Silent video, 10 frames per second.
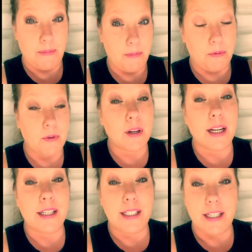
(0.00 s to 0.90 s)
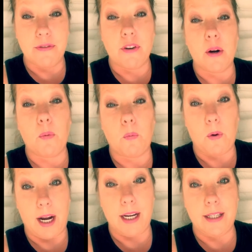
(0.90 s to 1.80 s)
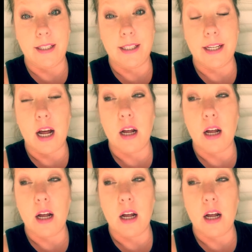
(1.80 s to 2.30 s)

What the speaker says: people in different ways.